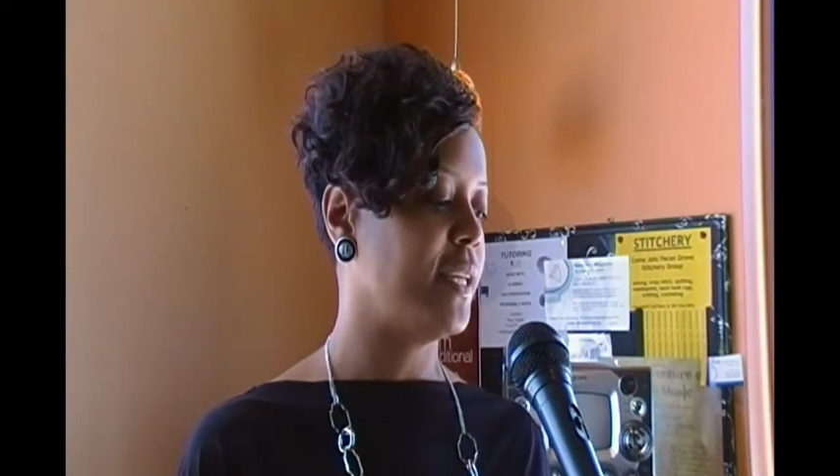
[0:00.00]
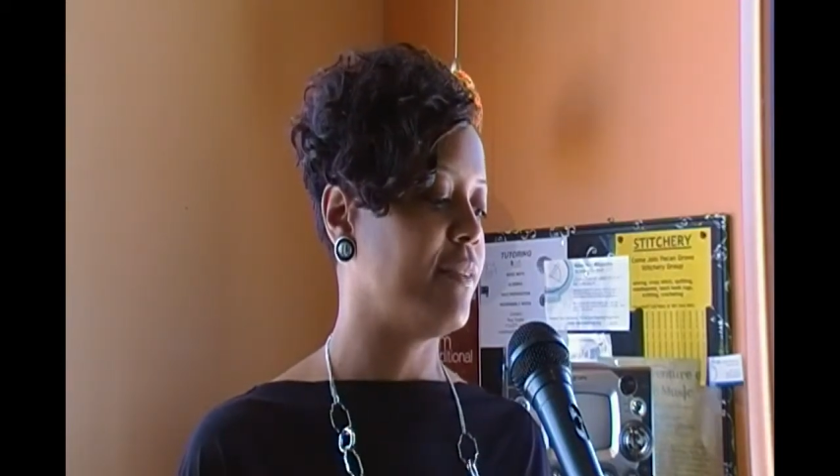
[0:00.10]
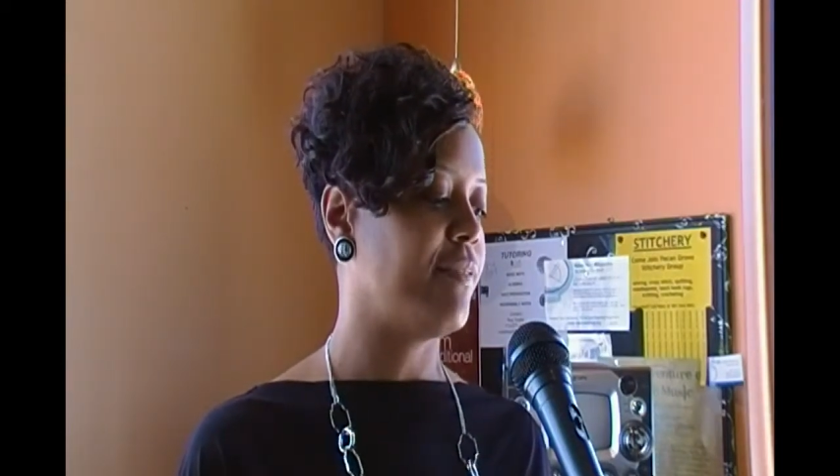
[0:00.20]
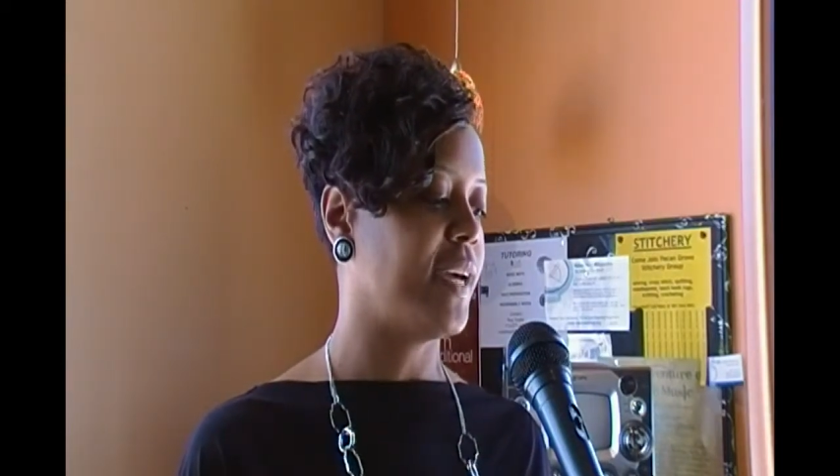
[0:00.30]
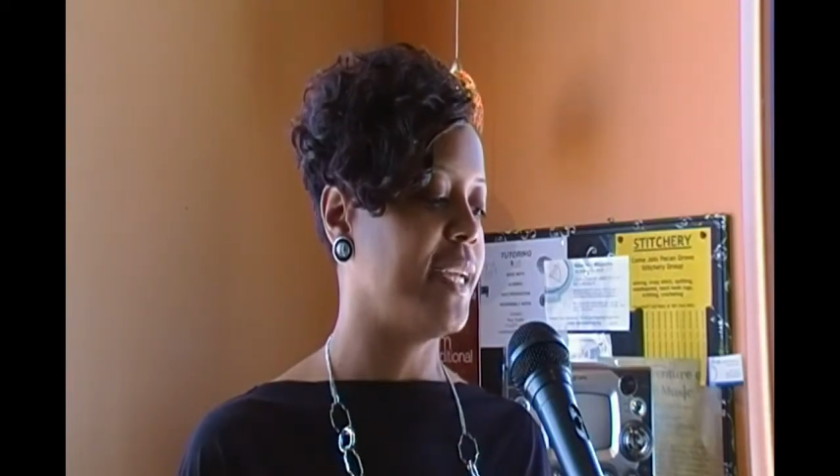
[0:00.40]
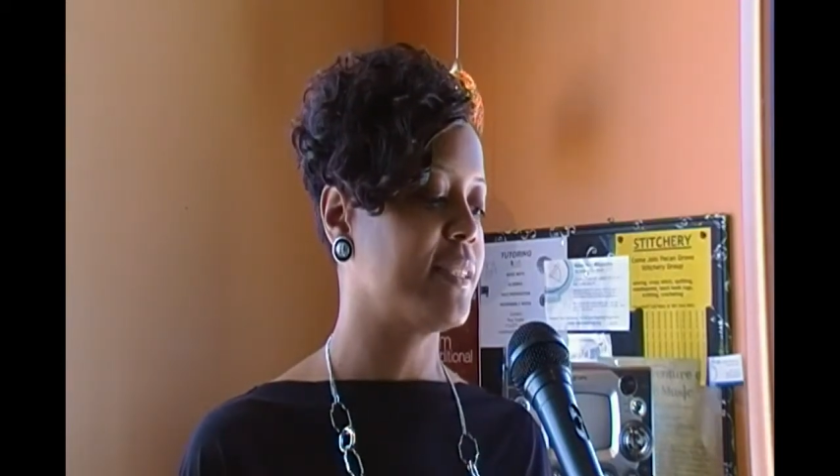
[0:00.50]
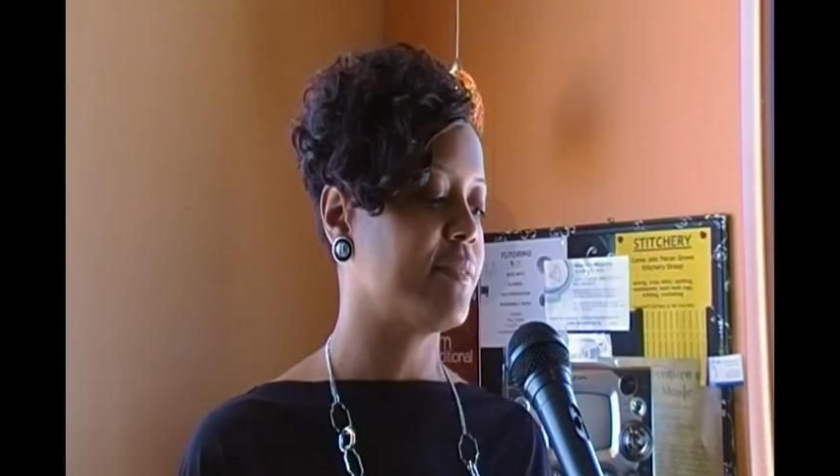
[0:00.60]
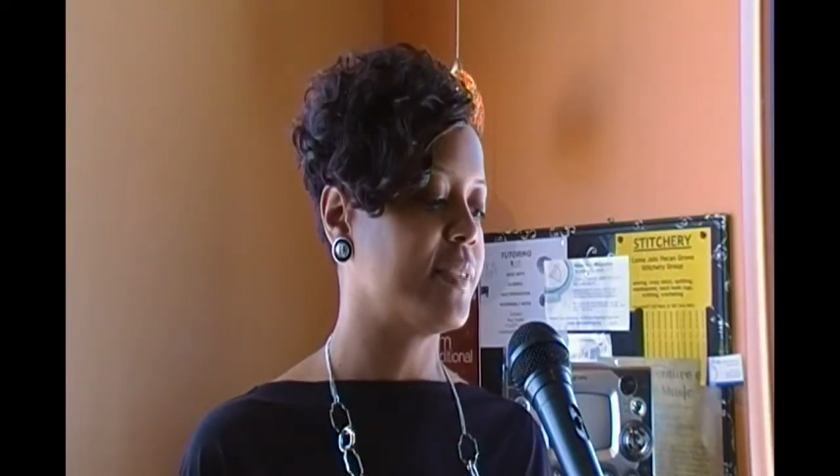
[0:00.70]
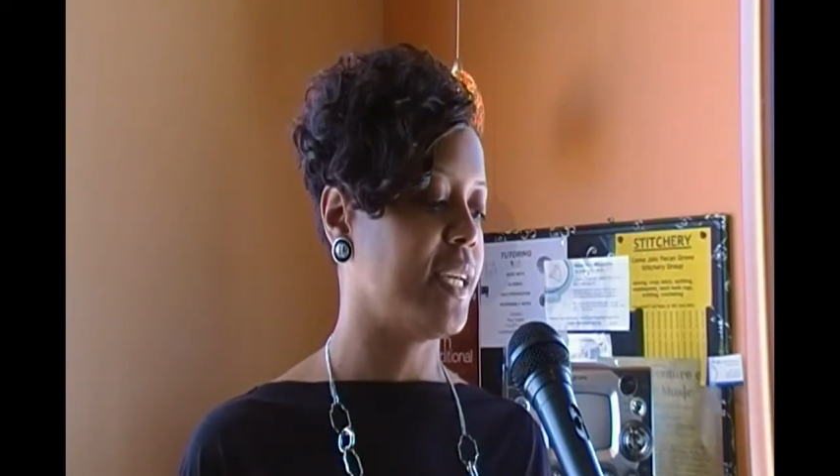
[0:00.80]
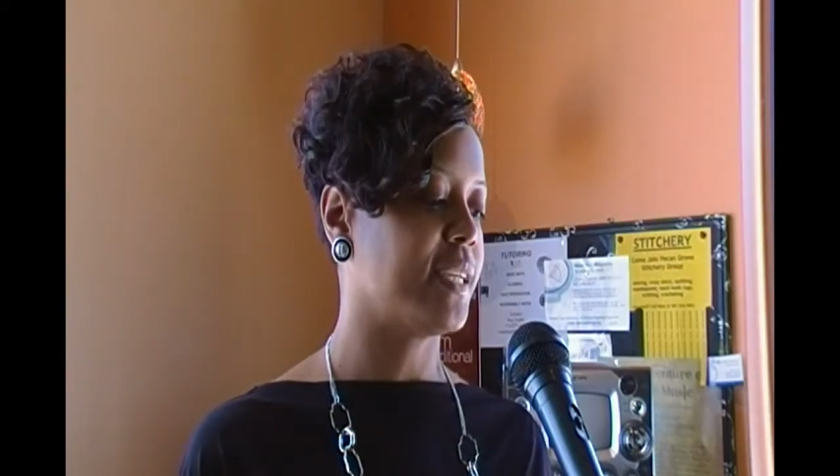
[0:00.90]
in the
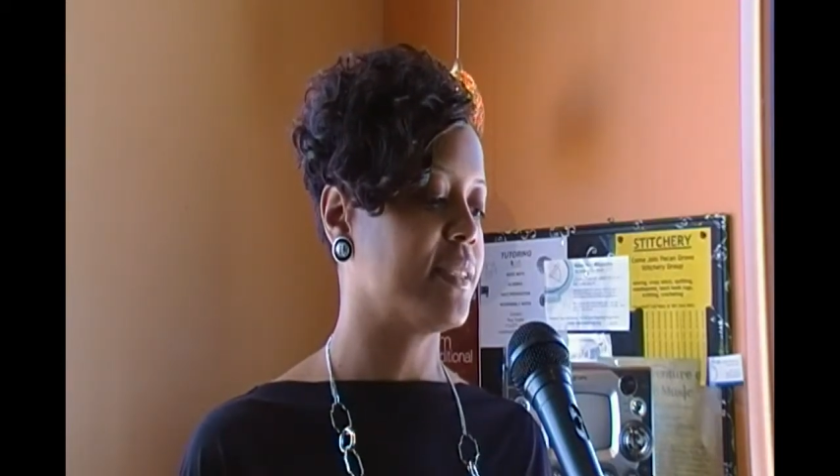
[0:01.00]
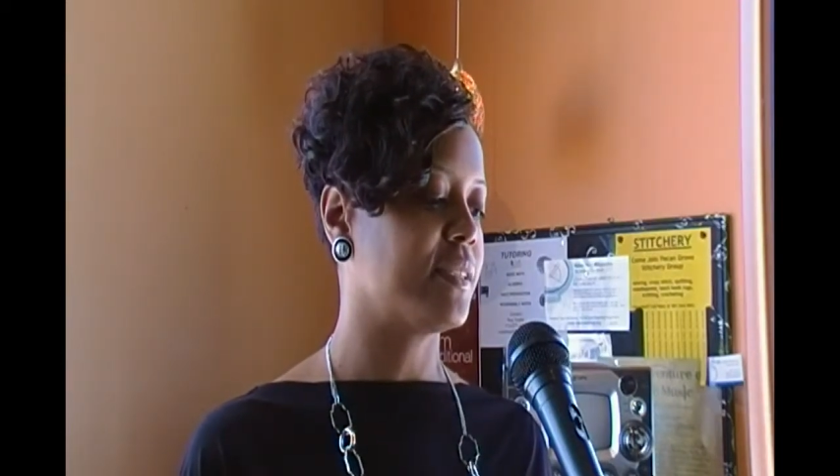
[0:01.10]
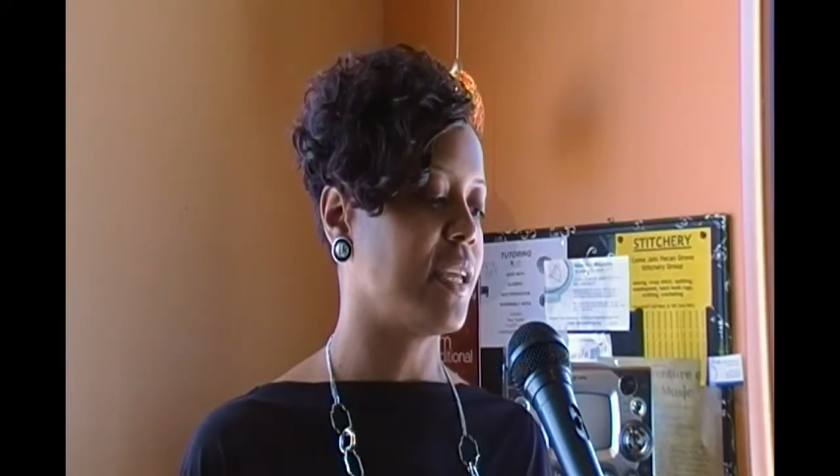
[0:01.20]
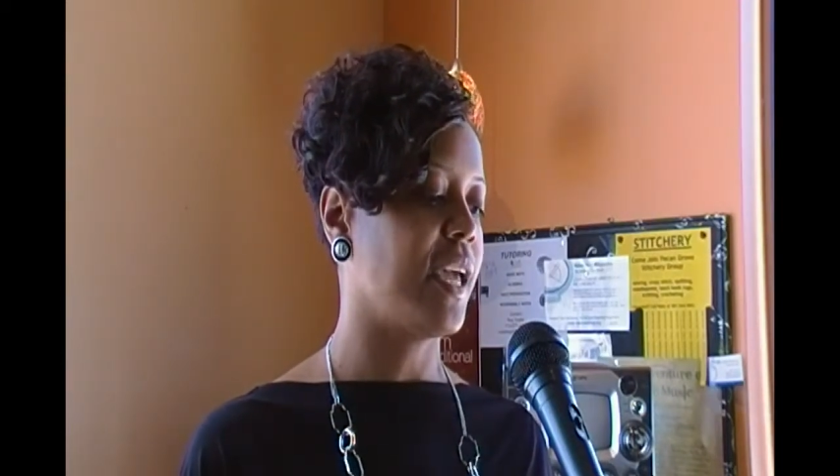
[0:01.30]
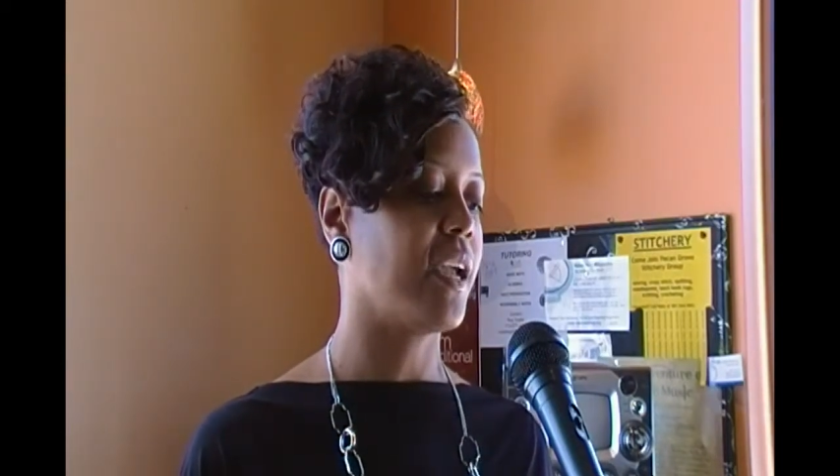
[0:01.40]
veins of Texas,